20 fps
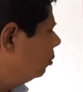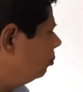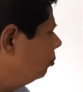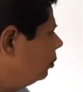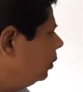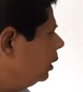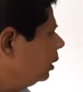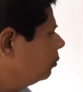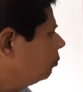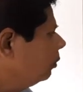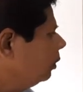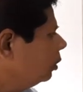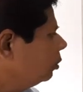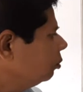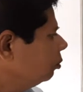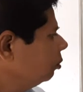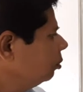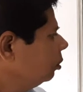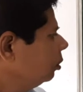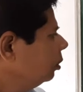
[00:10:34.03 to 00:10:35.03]
b equal
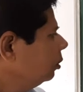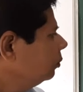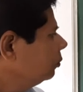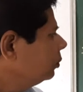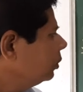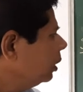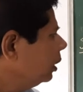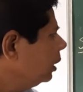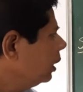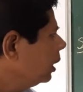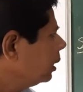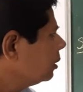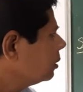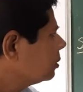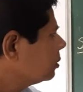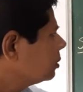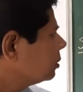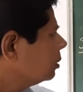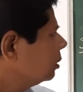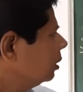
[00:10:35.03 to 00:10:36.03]
to
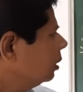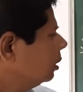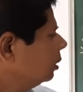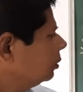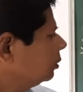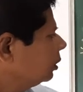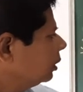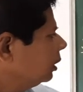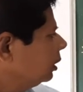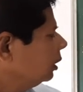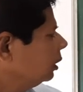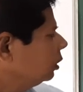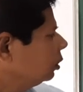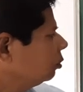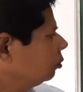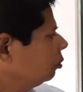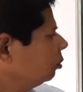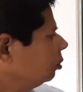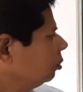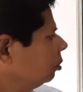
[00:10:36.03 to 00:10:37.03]
3x 3
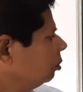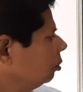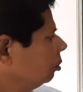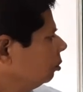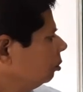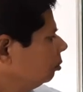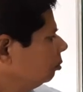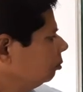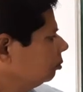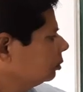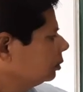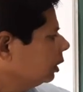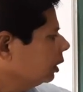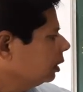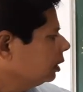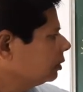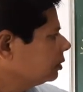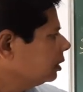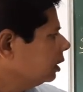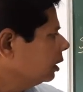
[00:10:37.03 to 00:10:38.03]
into
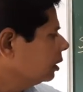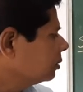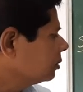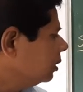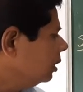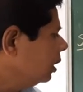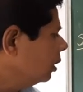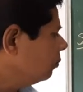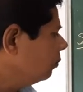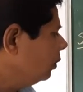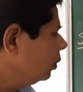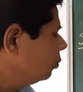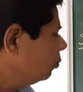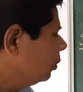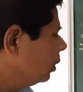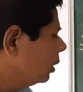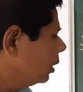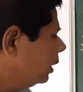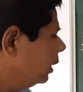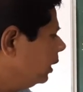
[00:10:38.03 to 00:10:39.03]
36 equal to
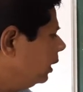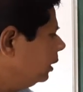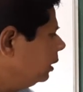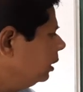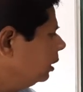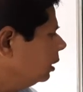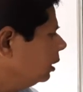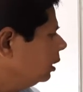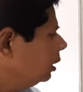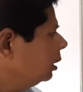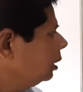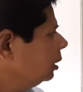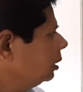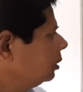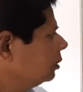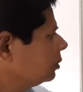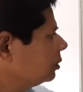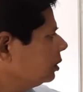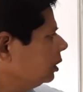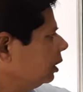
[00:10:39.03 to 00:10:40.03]
108 degree,
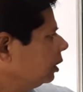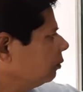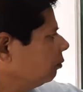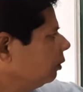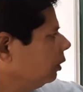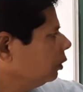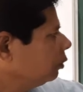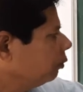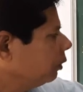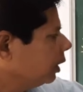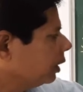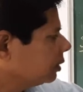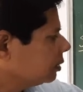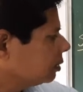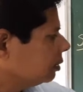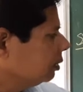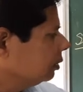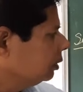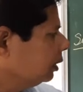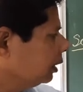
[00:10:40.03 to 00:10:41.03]
C equal to
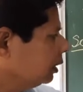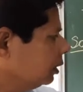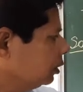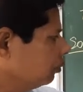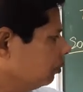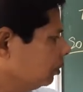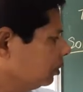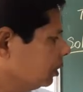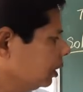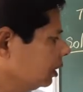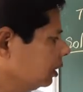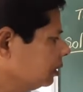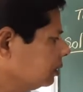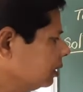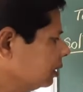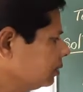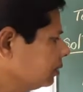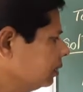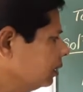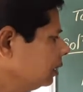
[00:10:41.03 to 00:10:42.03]
x that is equal to
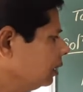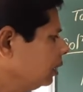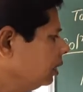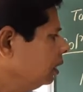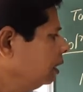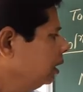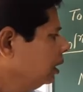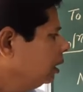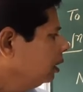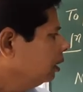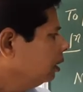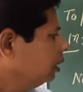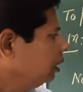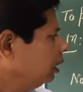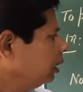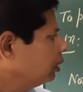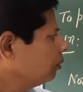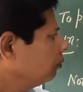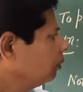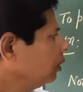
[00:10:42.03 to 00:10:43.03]
36 degree, D
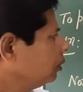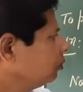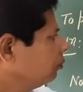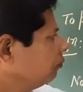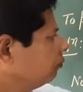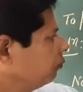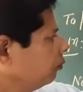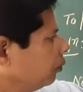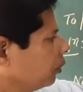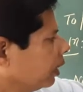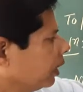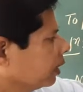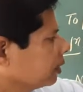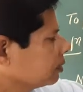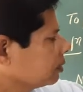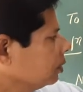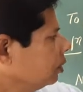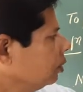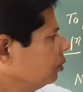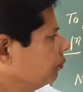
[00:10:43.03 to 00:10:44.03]
equal to
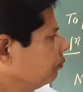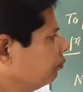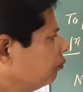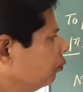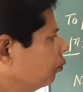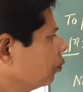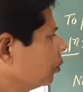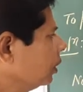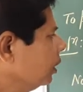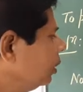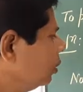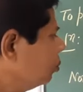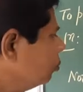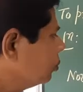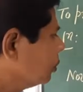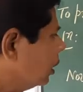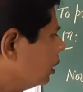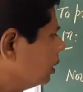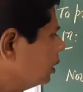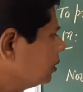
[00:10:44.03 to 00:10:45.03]
4x, 4 into
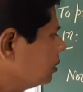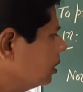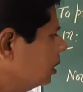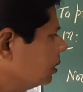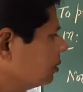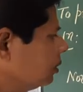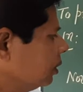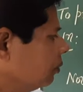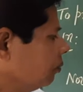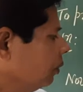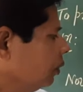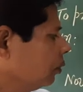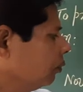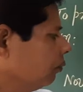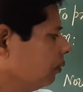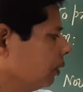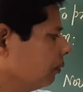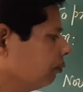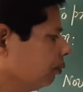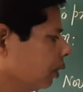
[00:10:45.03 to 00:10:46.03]
36 equal to
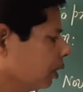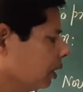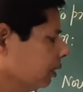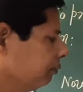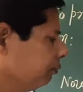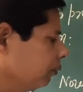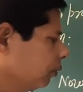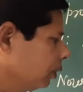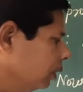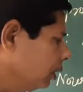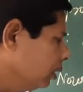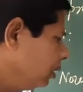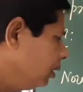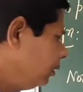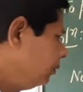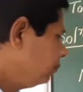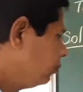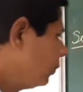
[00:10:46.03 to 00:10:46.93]
144 degree.